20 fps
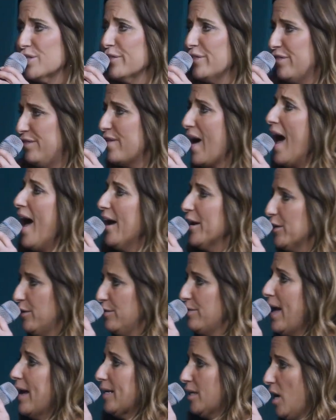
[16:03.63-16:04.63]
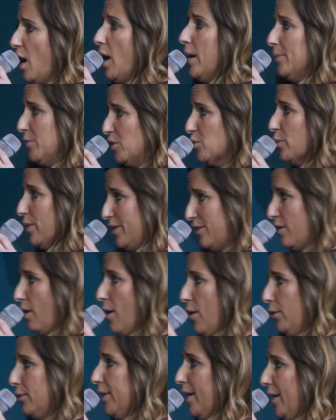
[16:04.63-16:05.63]
a fire that comes with the
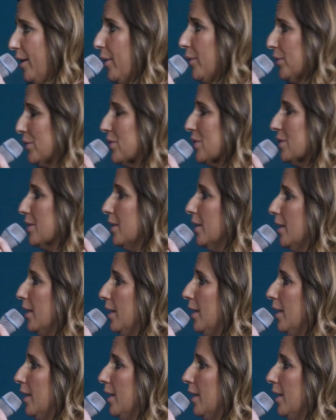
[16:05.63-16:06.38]
Holy Ghost.